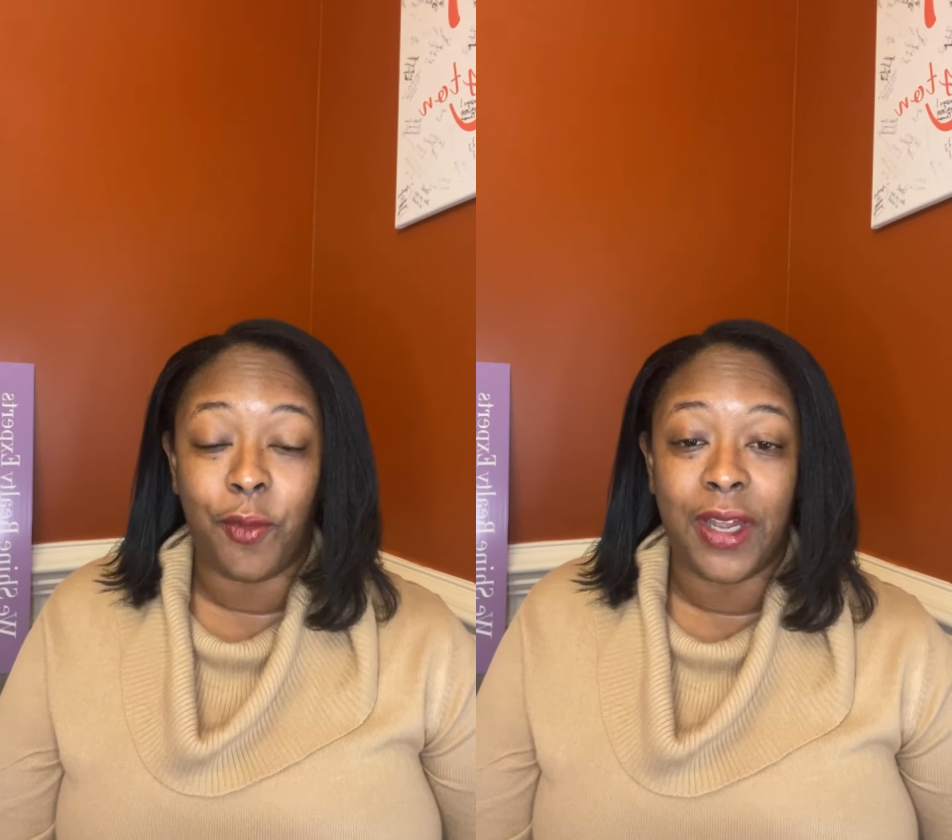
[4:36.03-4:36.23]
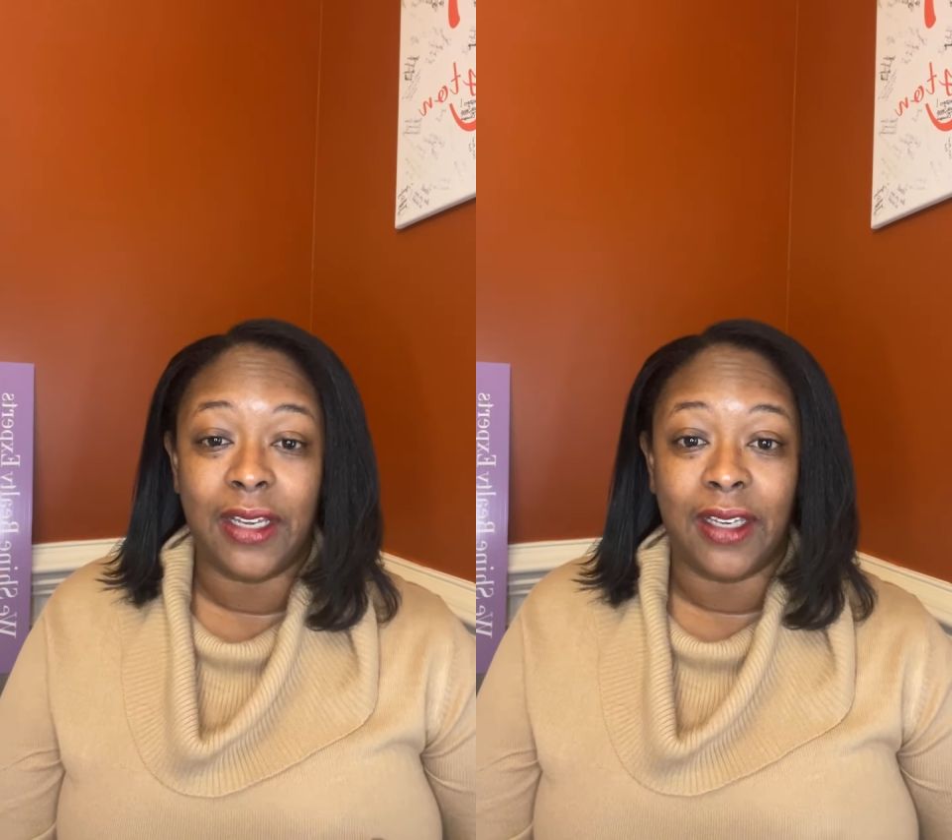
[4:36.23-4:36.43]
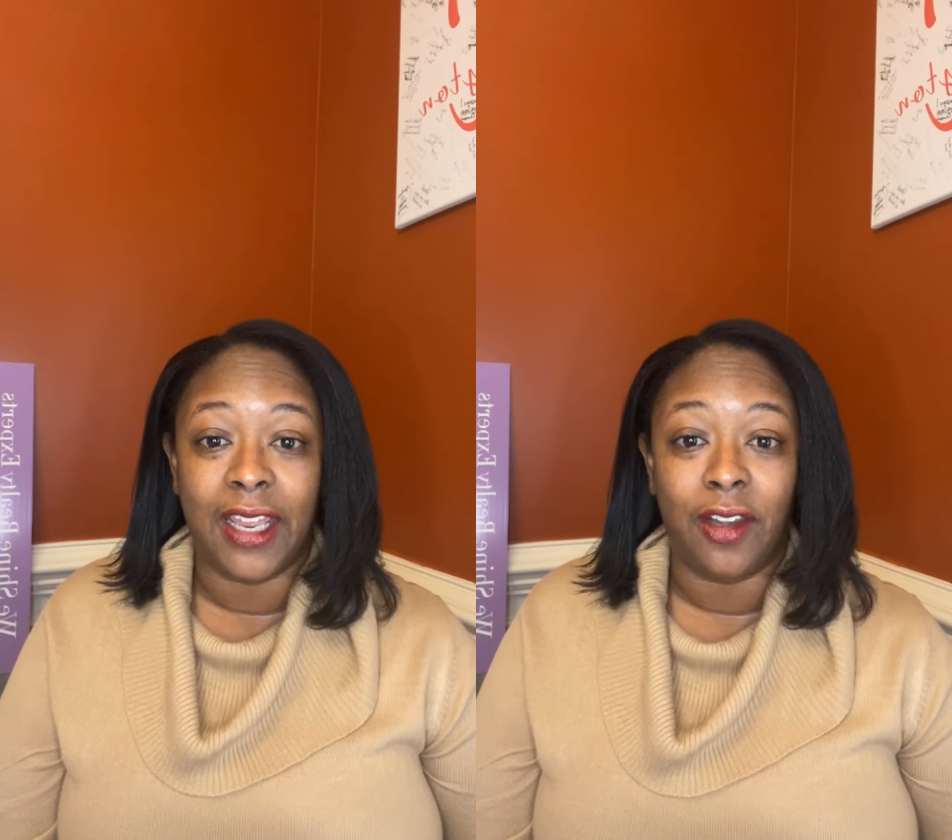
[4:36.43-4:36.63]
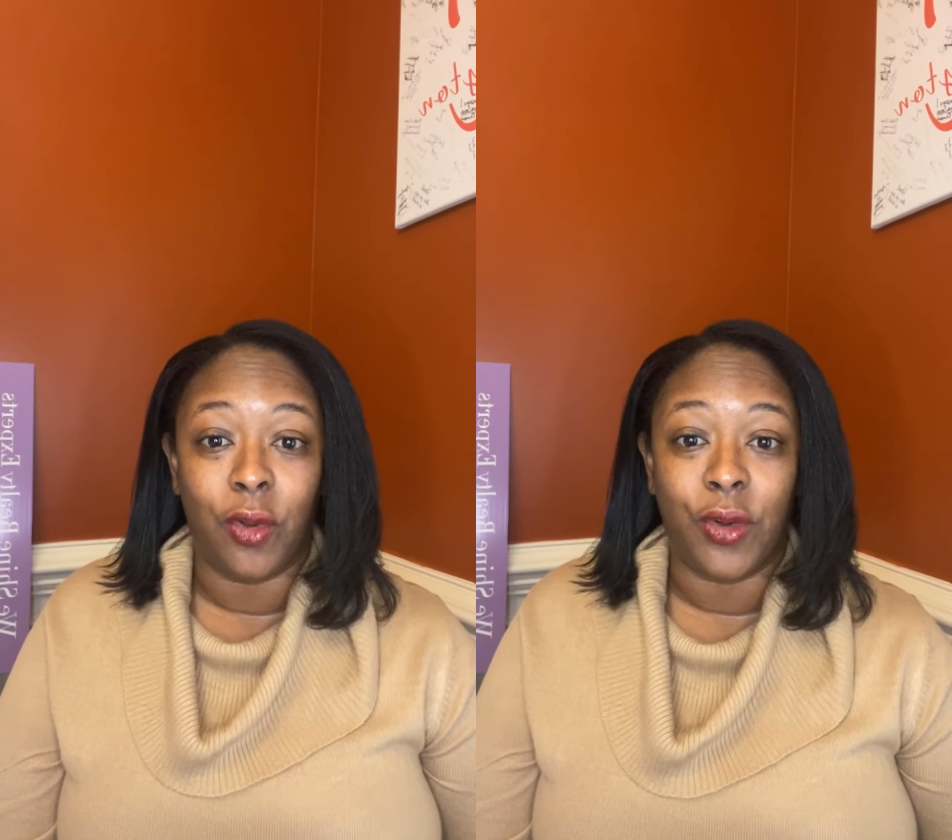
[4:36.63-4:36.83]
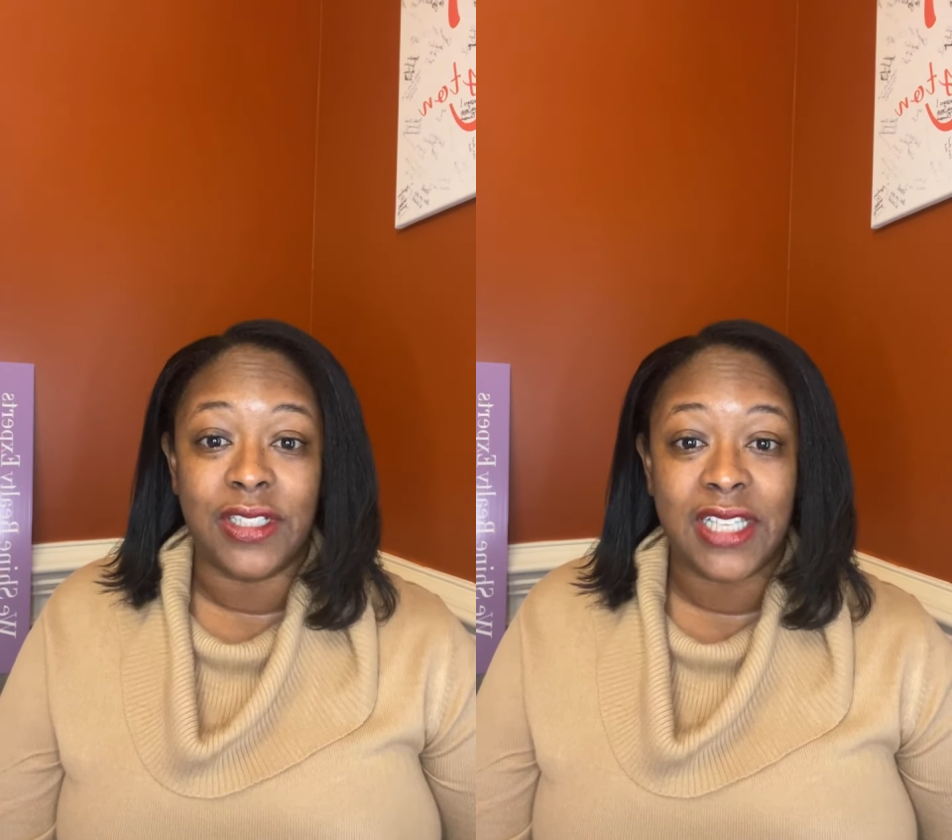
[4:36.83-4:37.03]
with
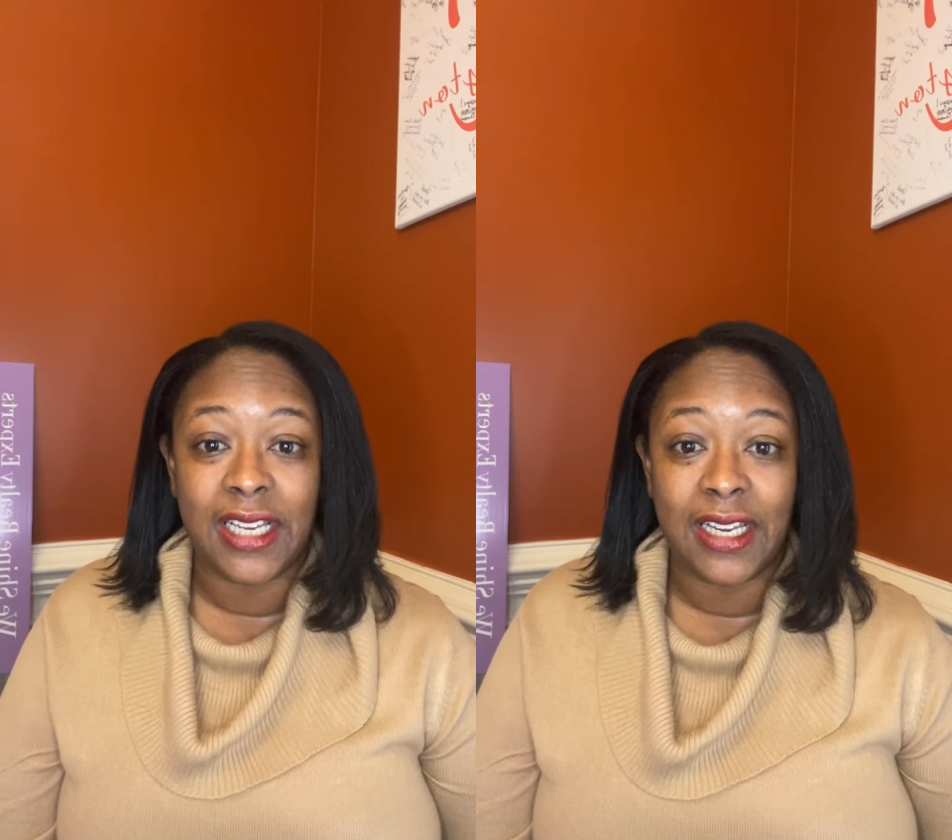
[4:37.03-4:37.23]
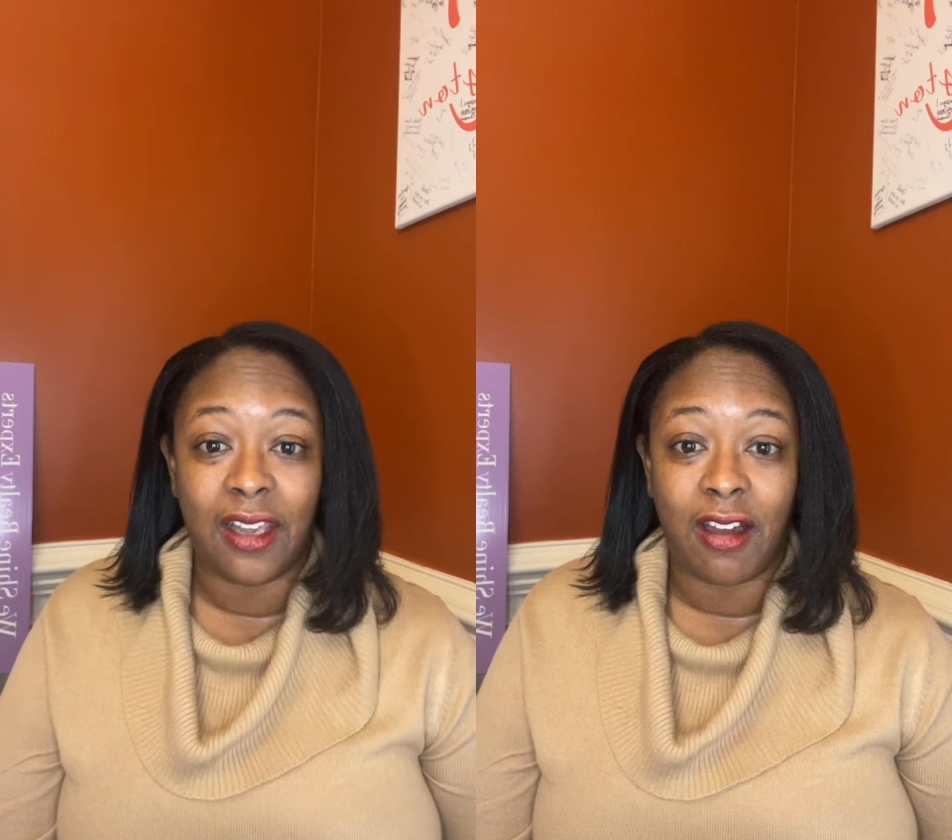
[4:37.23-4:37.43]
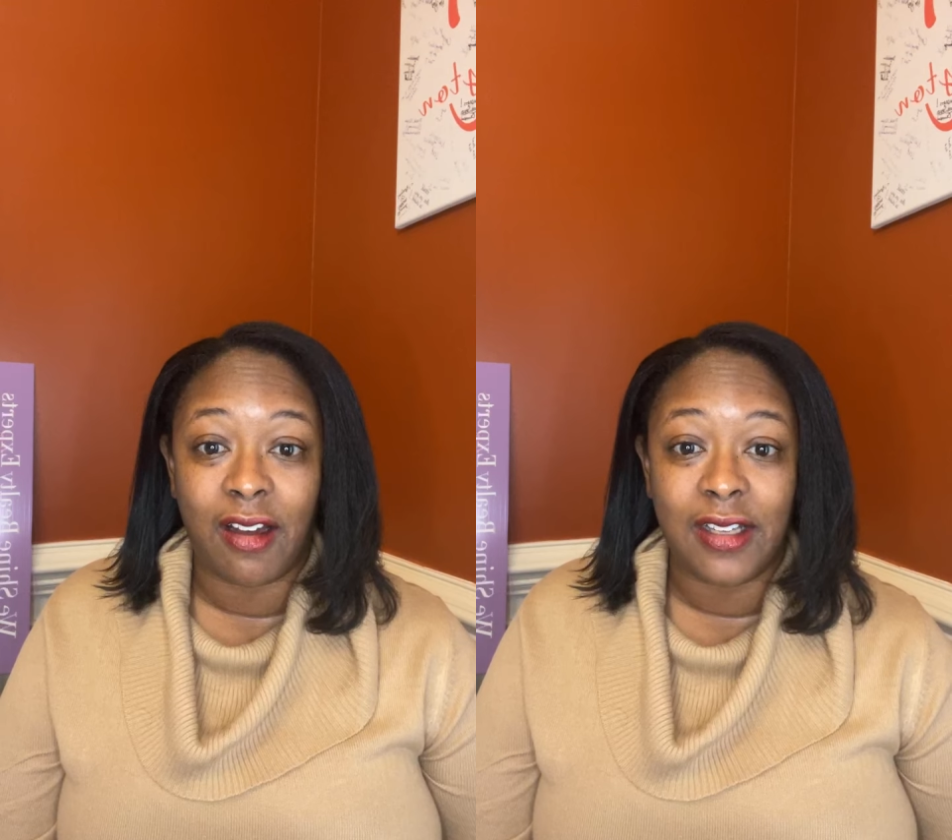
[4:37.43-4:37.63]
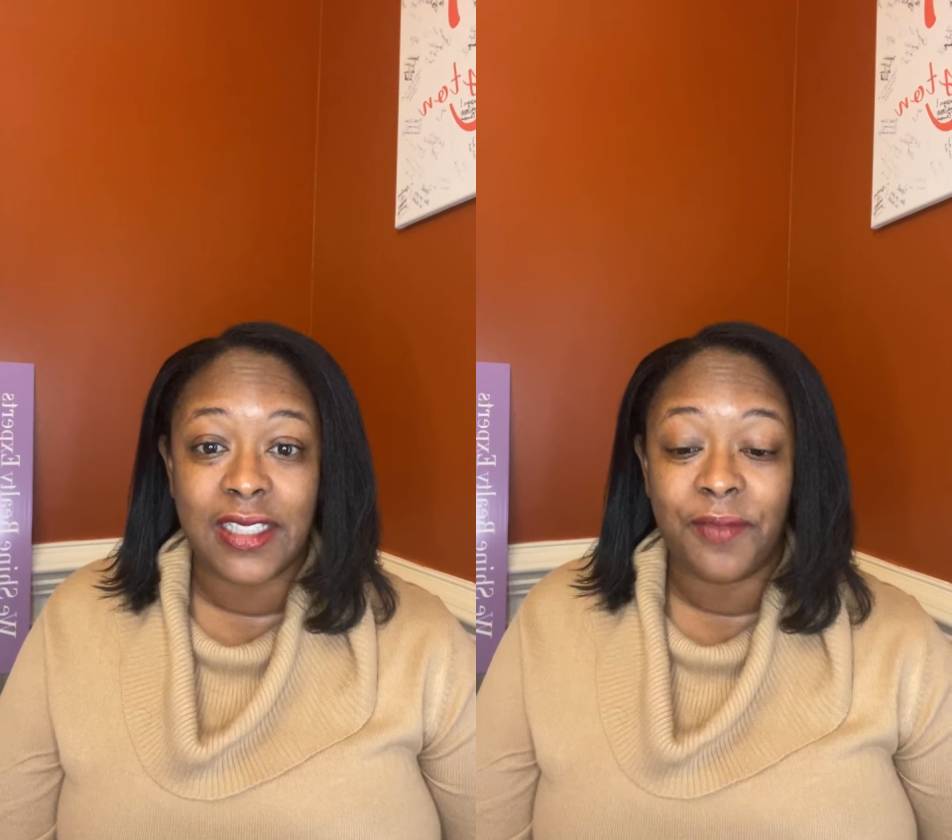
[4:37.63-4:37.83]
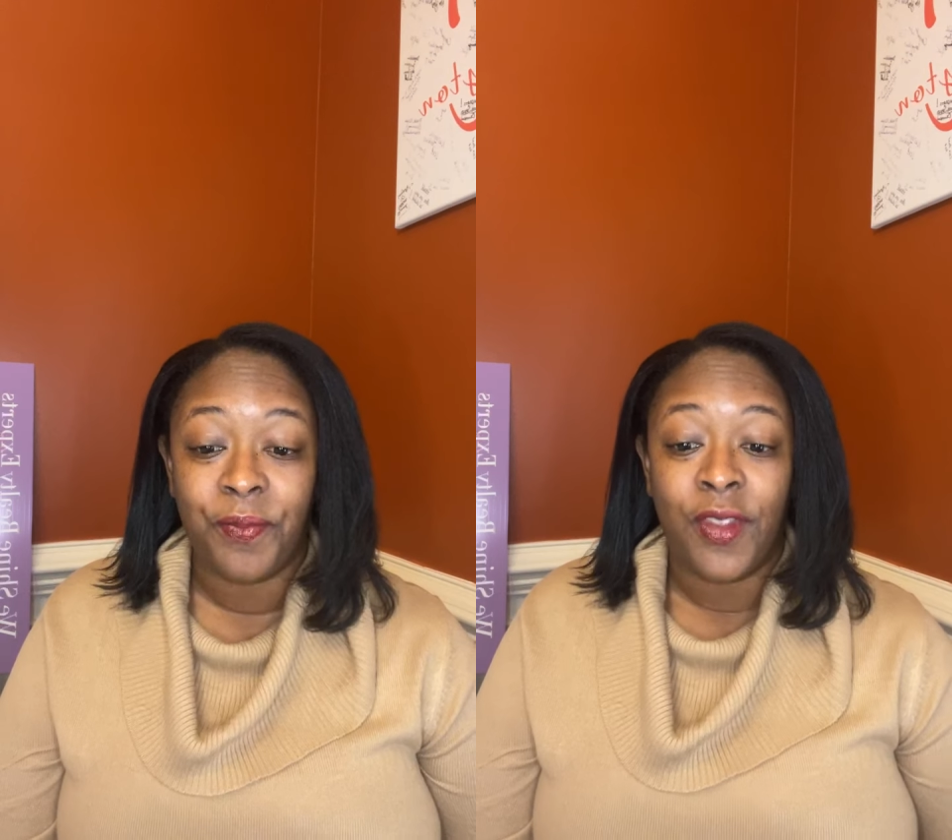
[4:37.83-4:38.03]
landlord tenant laws.